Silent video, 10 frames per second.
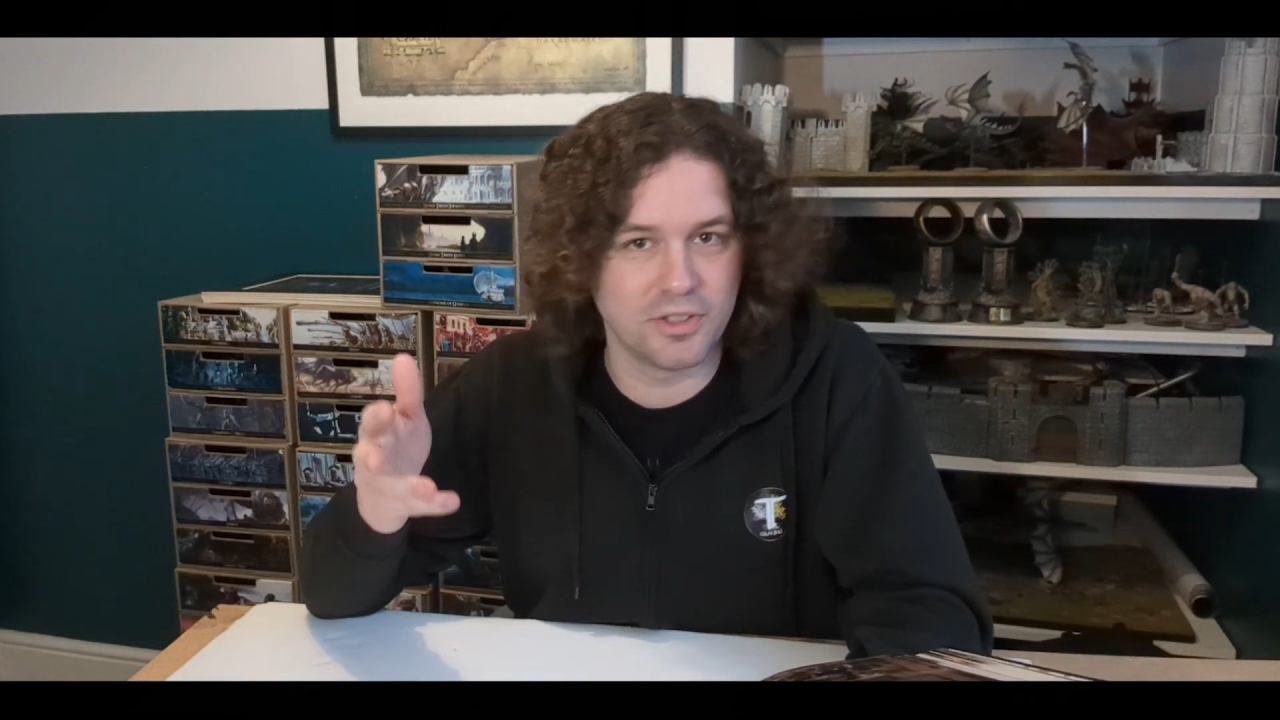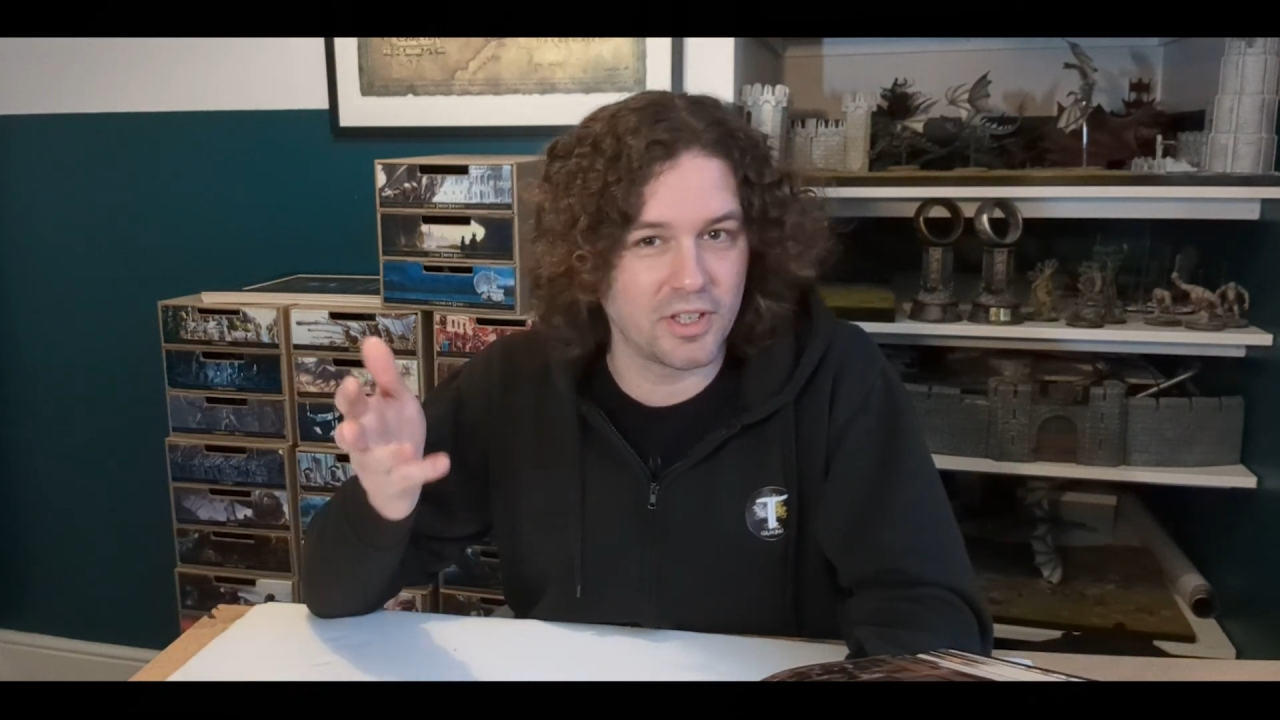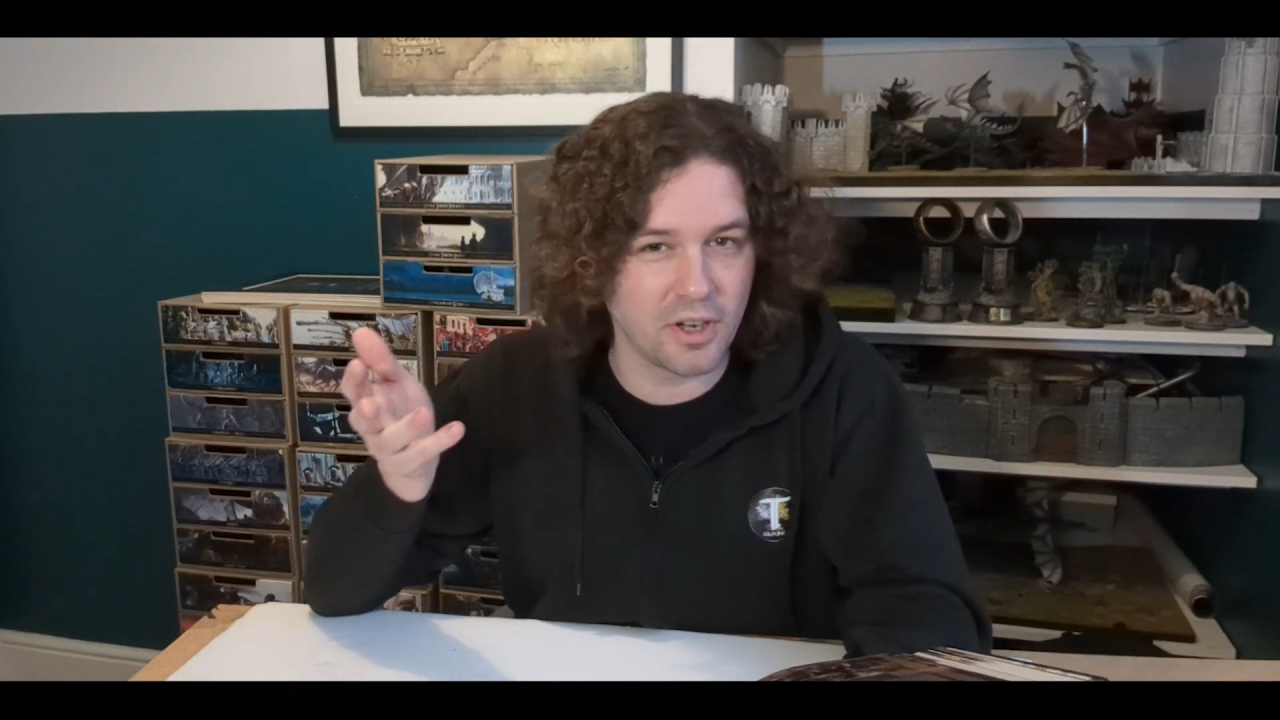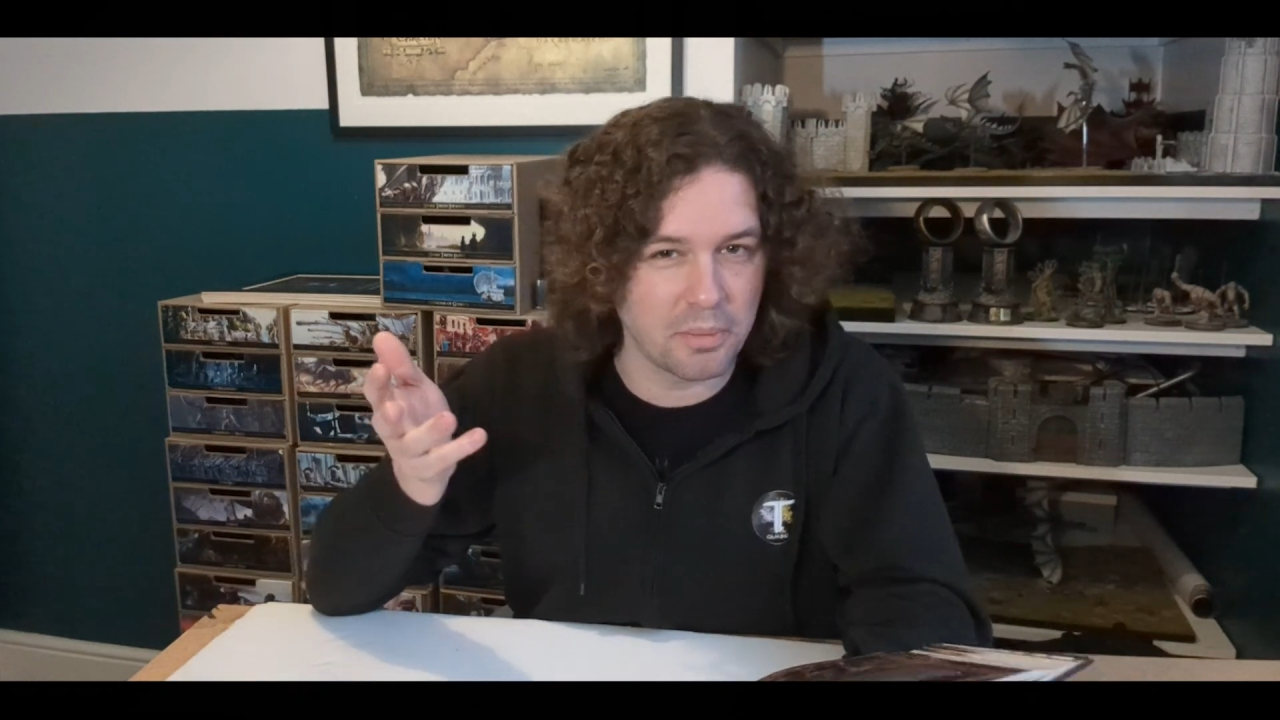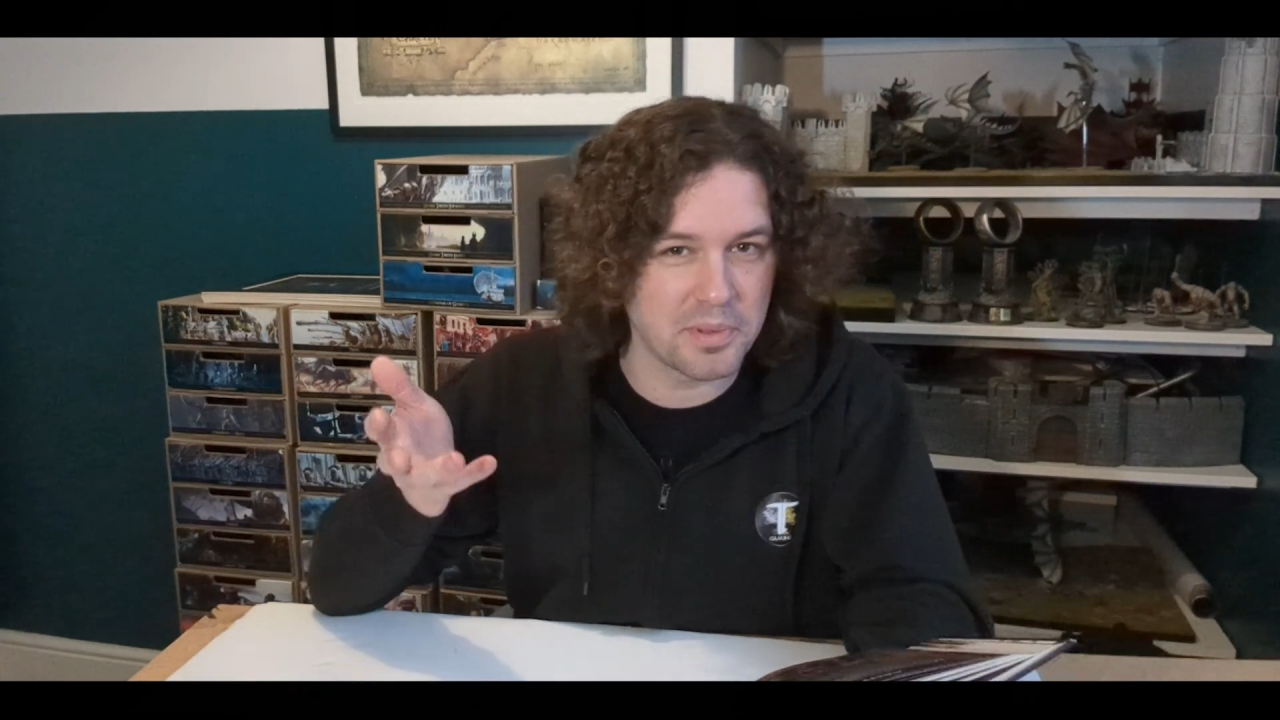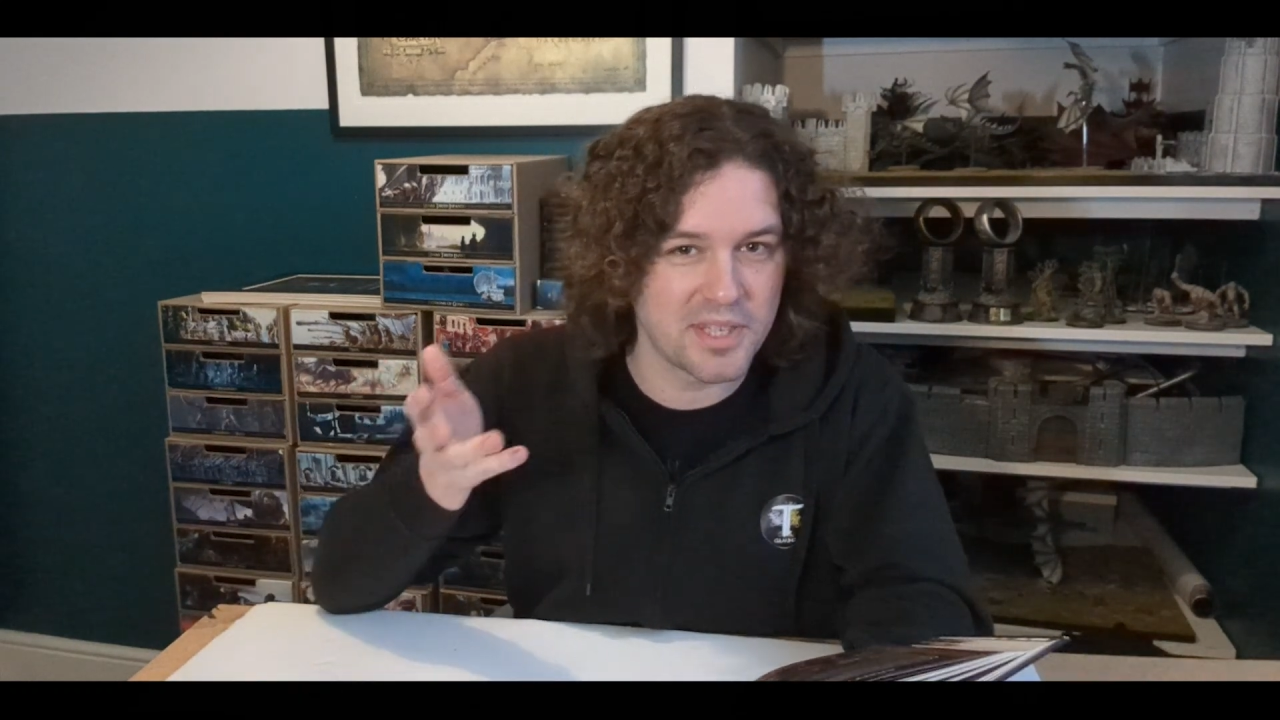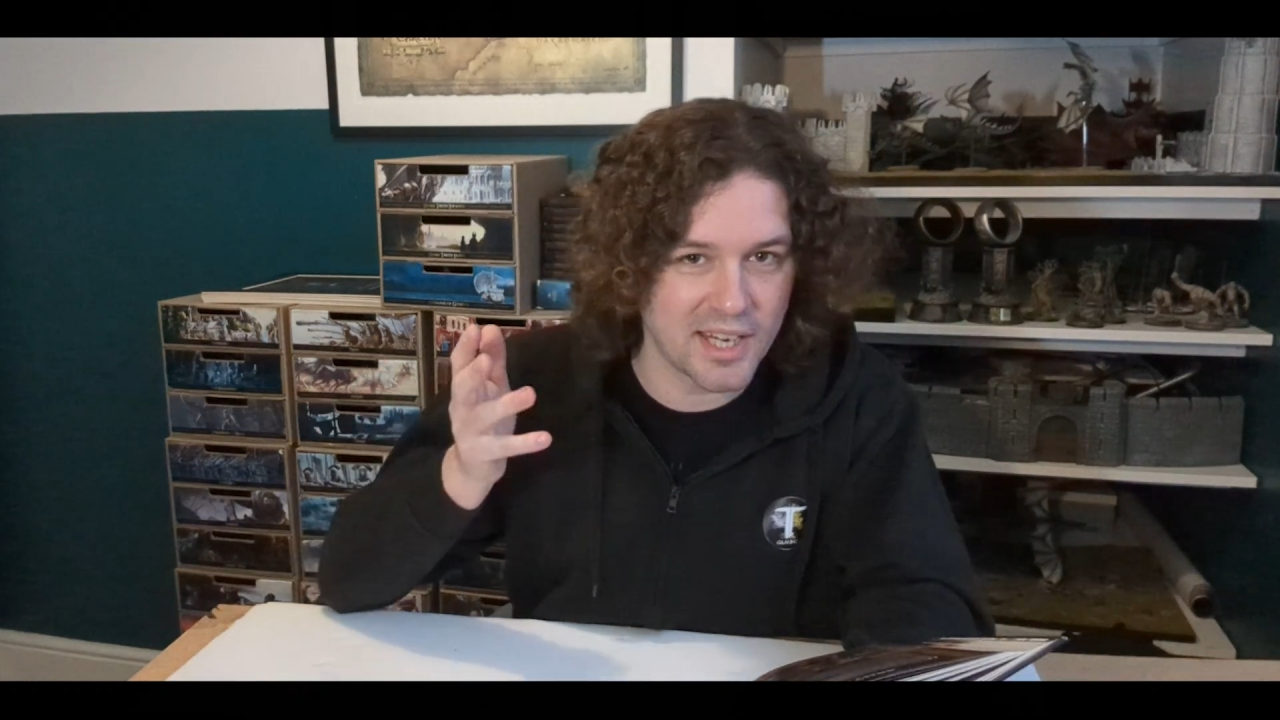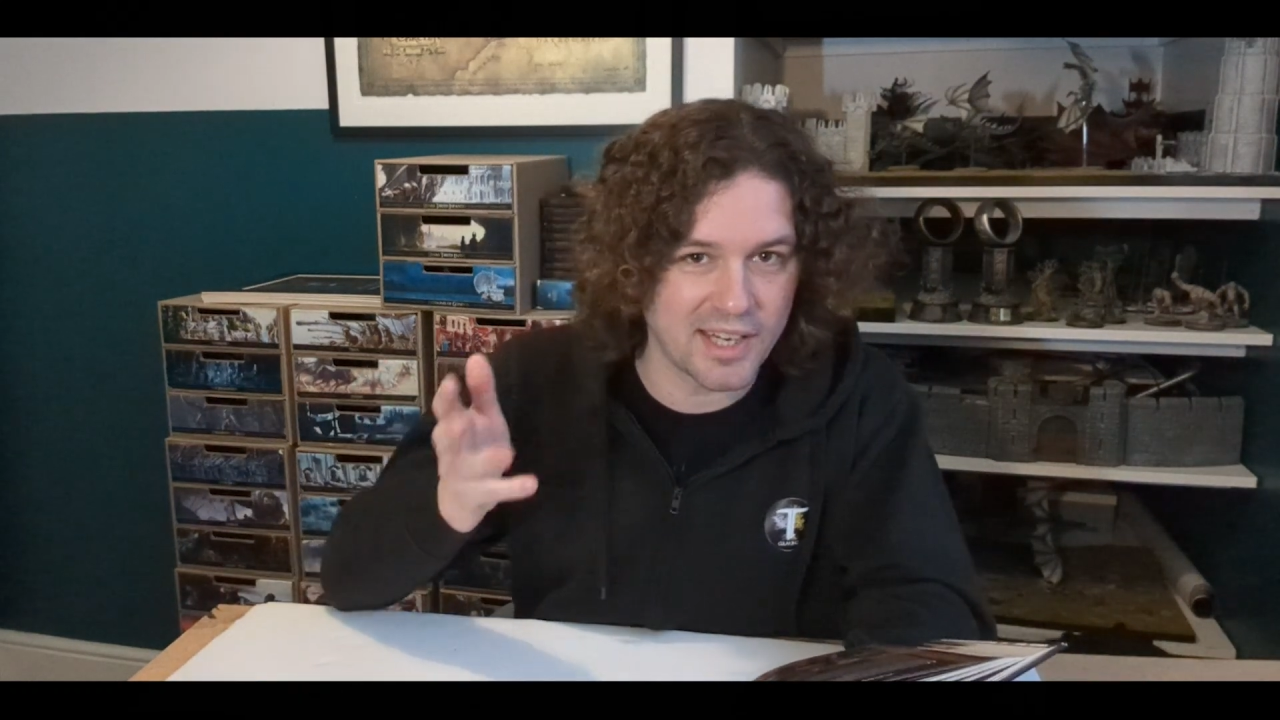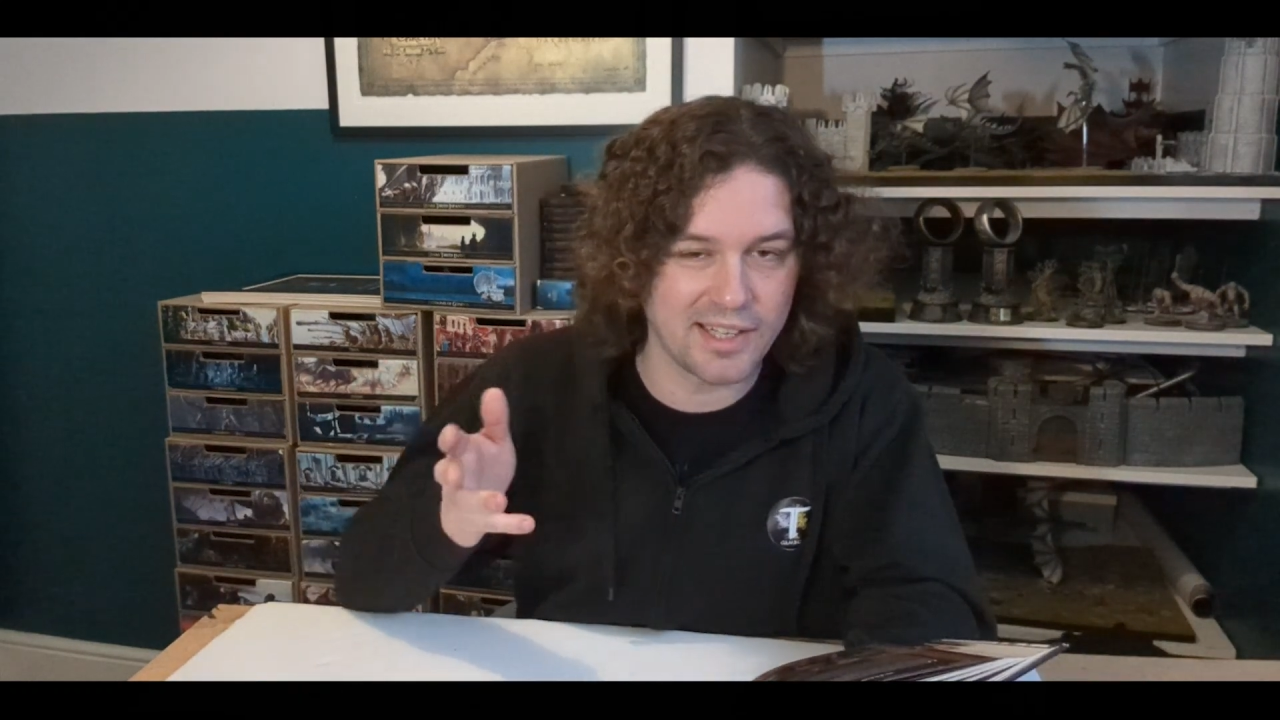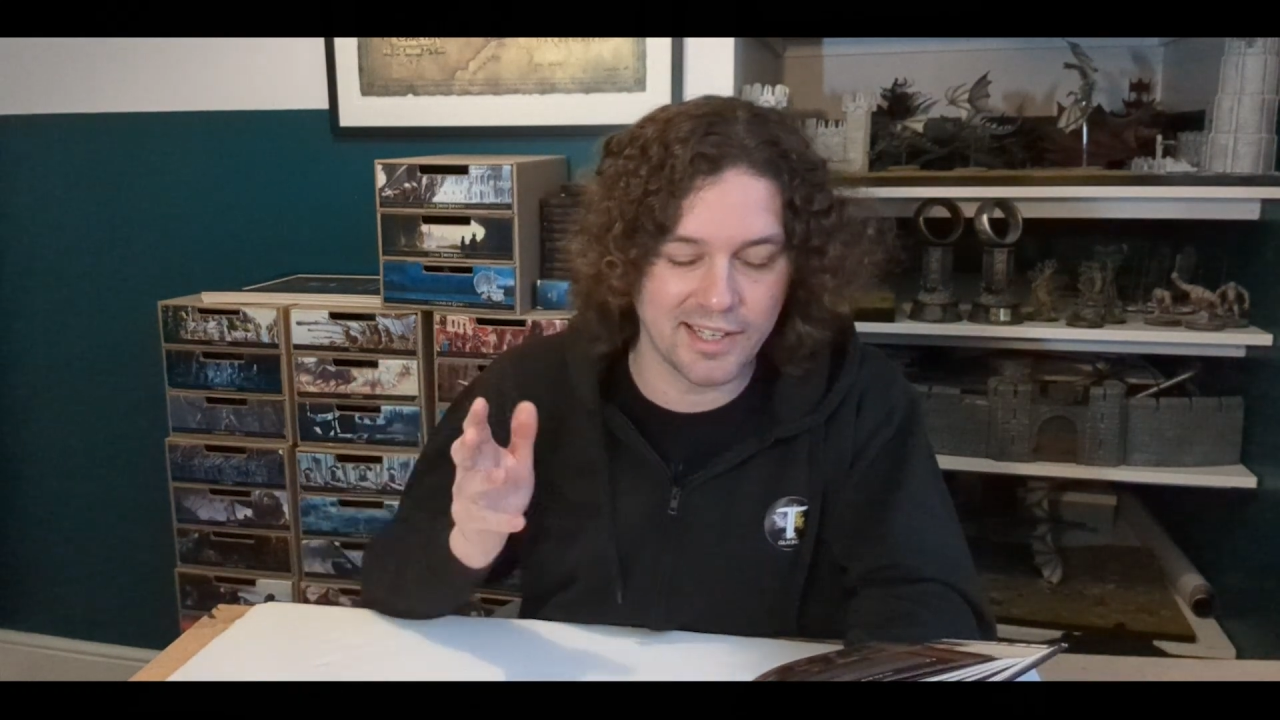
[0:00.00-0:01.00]
So they're not
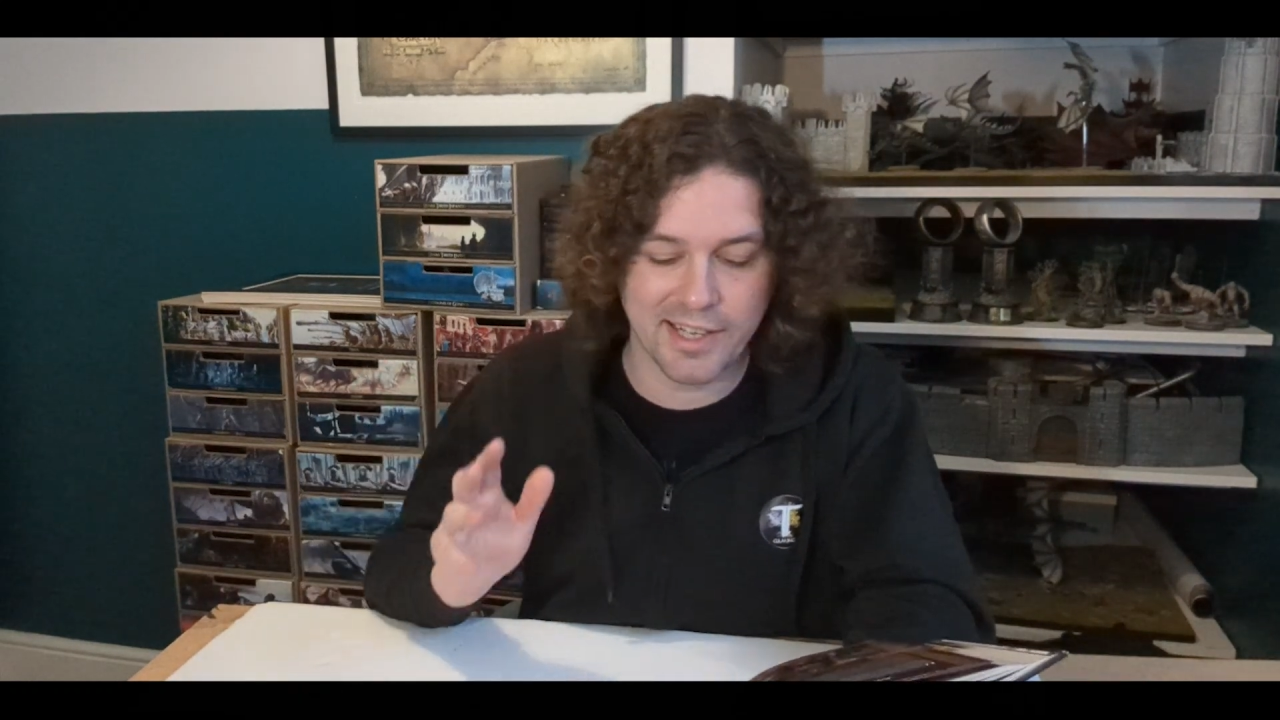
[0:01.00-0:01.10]
particularly